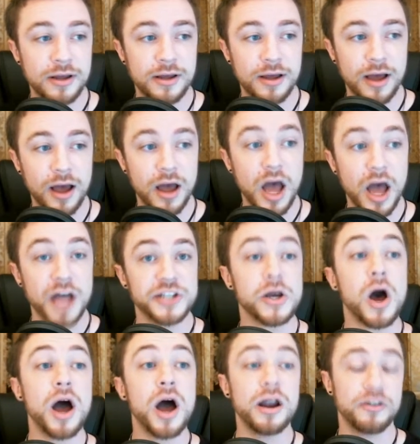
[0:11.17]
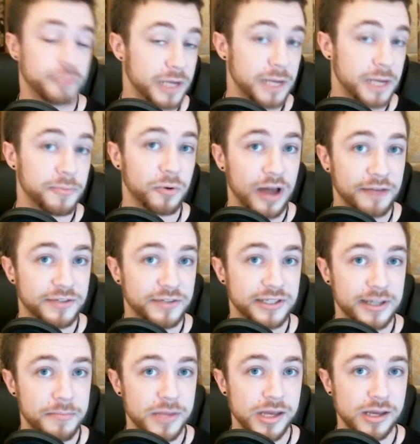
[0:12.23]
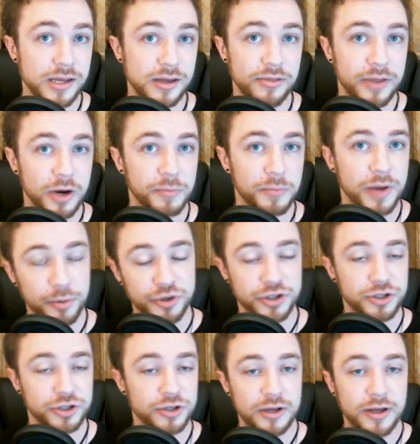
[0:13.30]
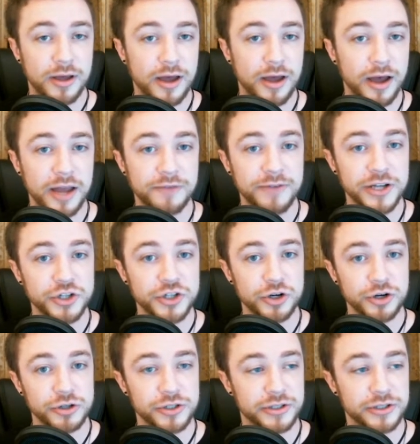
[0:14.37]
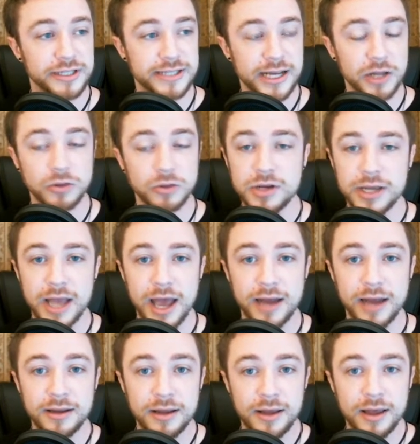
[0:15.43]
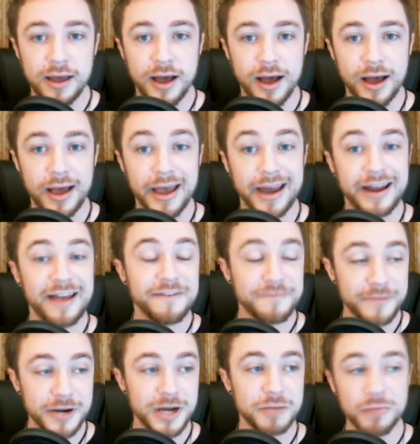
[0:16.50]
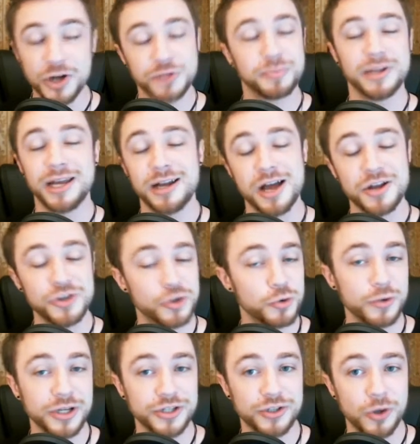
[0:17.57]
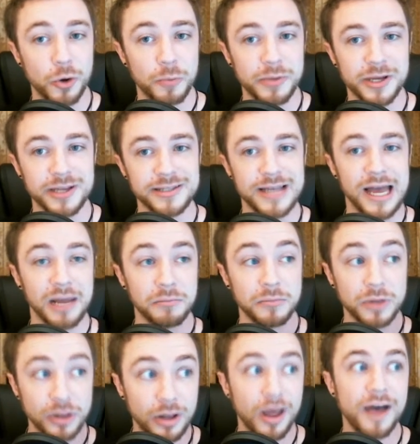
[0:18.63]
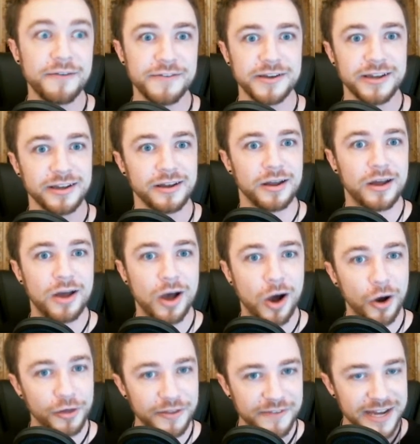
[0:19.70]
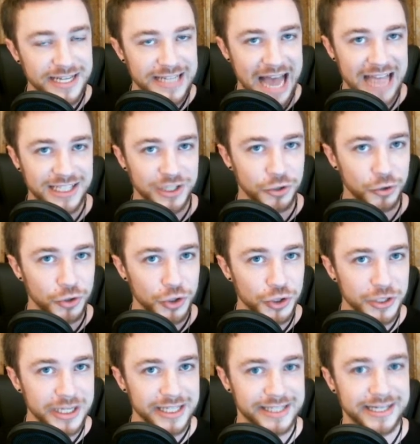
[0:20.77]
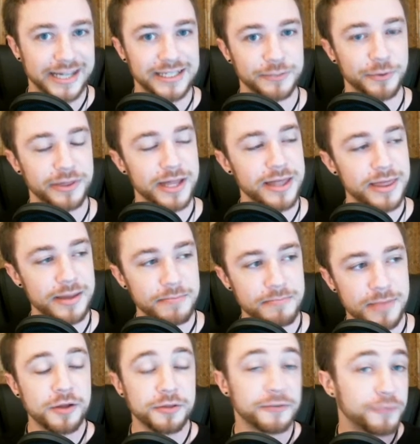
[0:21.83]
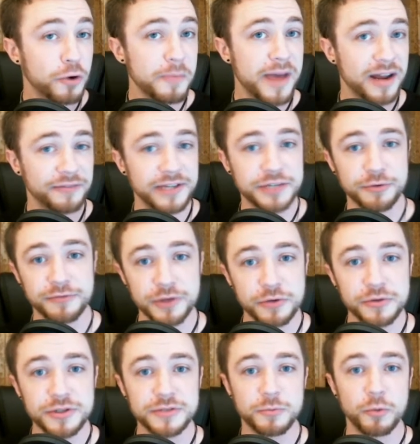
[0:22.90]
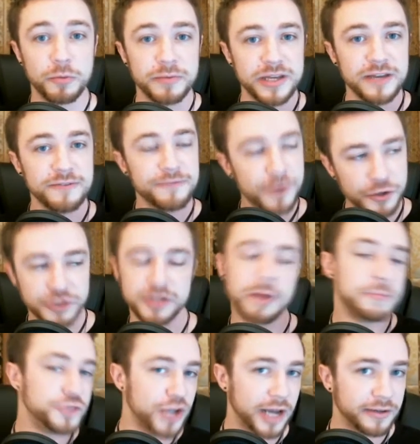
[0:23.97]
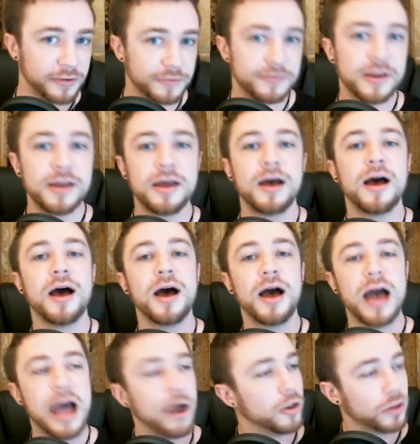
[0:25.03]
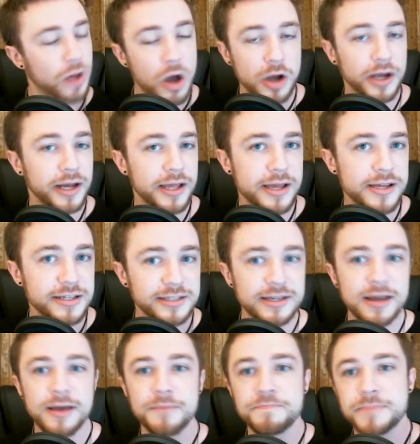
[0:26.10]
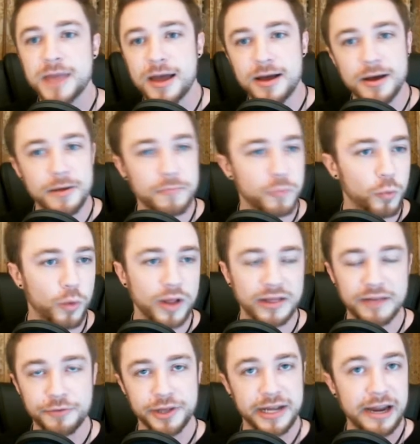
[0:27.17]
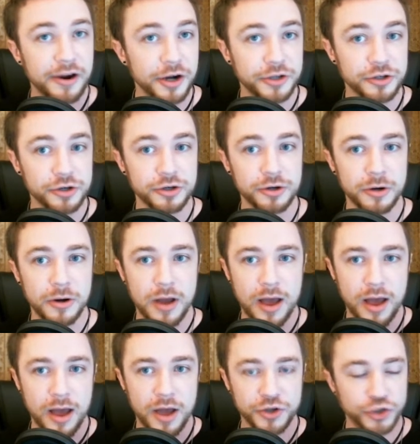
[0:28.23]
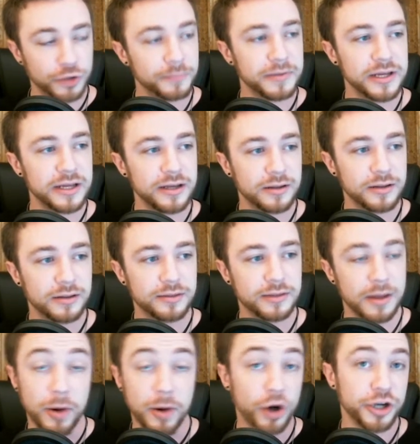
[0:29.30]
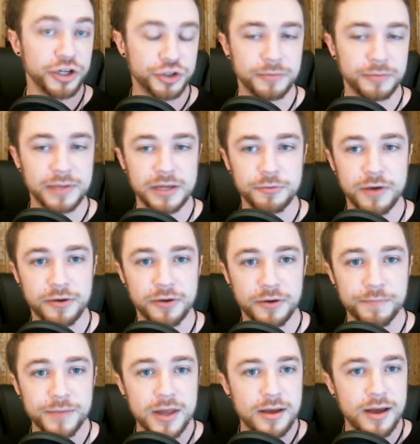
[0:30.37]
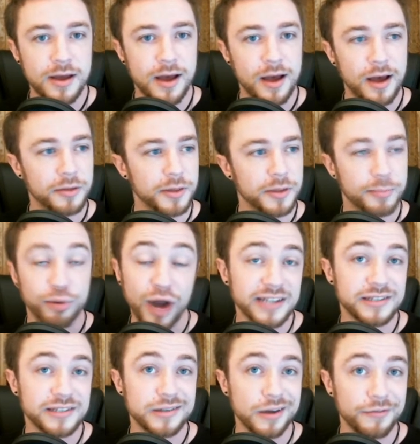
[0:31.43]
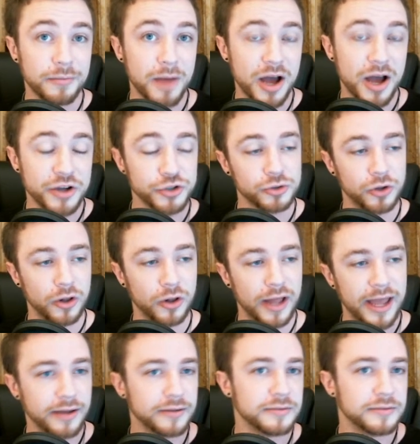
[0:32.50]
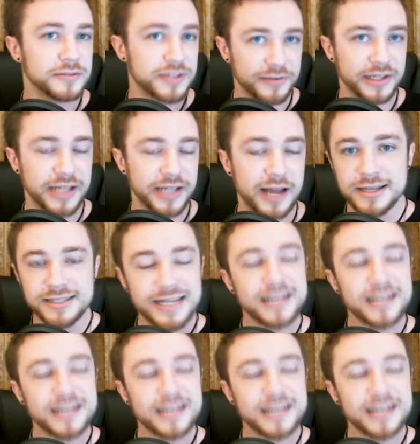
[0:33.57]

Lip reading: A ton of people have sent me their published adventures to take a look at, and I very much plan on doing so because I am loving all the fantastical goodness that is within them. The format of these reviews will be first objective, how long it is, what level the character should be, the party should be rather, the price of the module, and stuff like that.